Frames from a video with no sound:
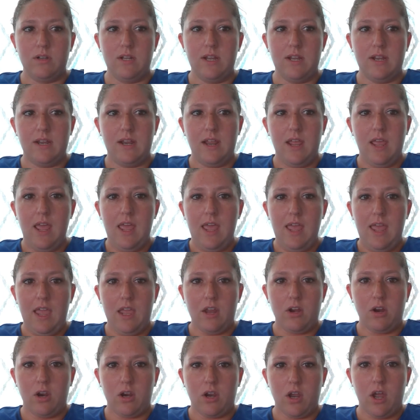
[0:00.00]
and
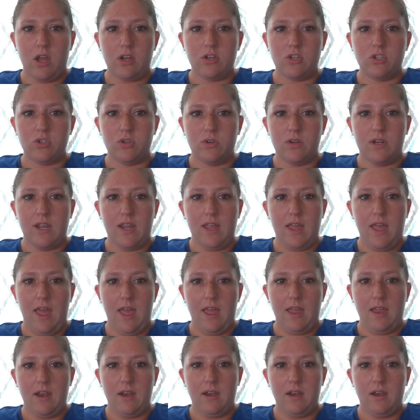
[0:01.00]
in our country
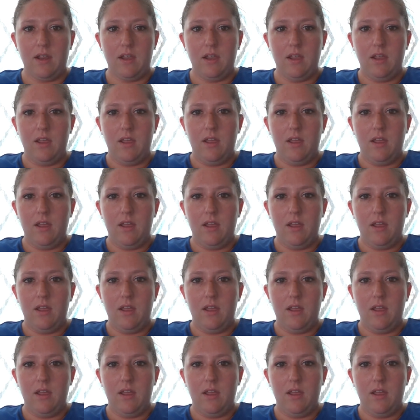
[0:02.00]
and